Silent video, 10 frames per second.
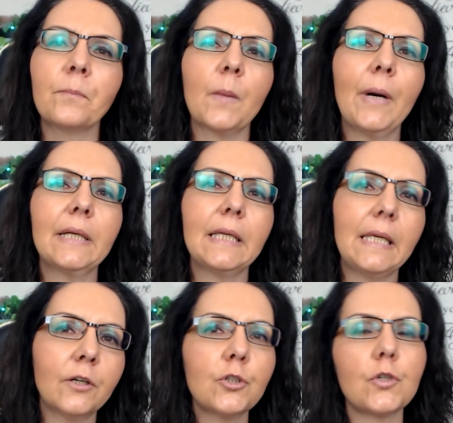But
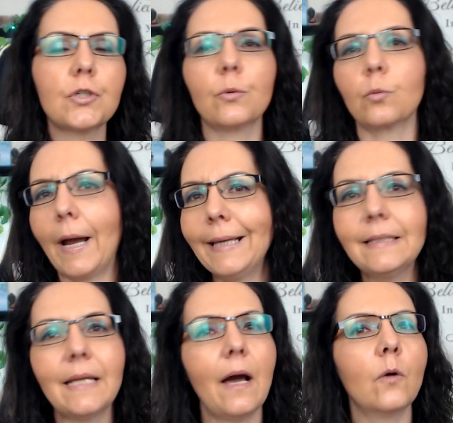here, just
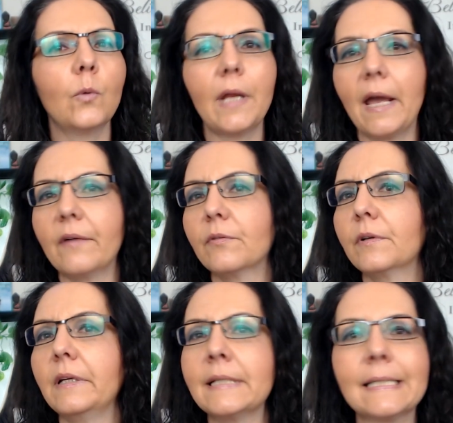write down
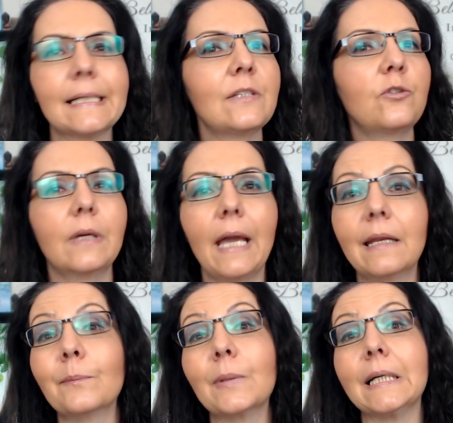whatever insights you're
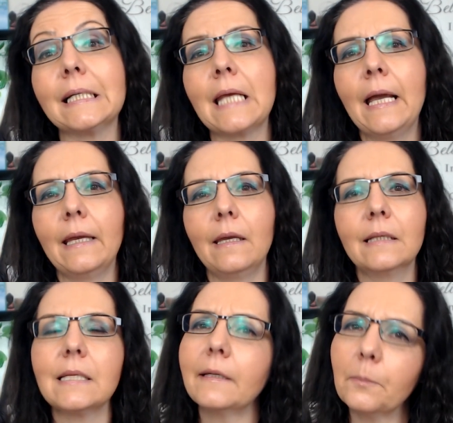getting, because
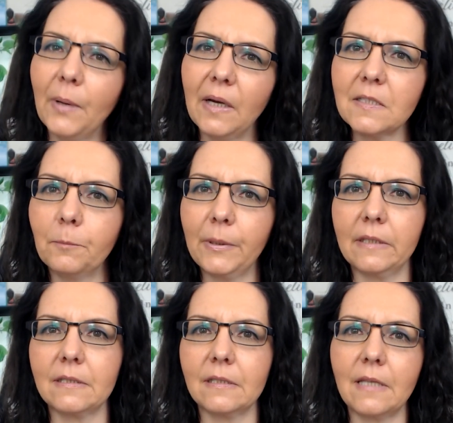it's like the puzzle
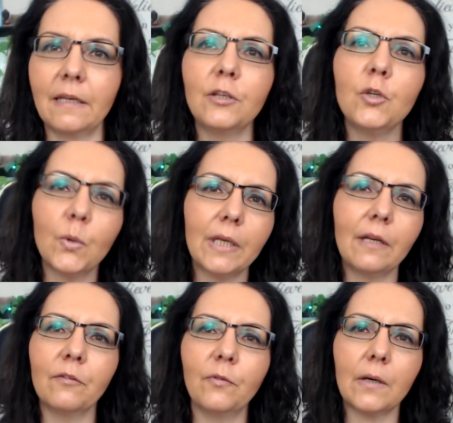pieces, and then you can
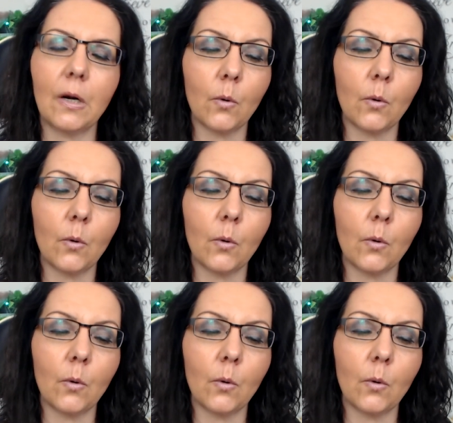then figure out,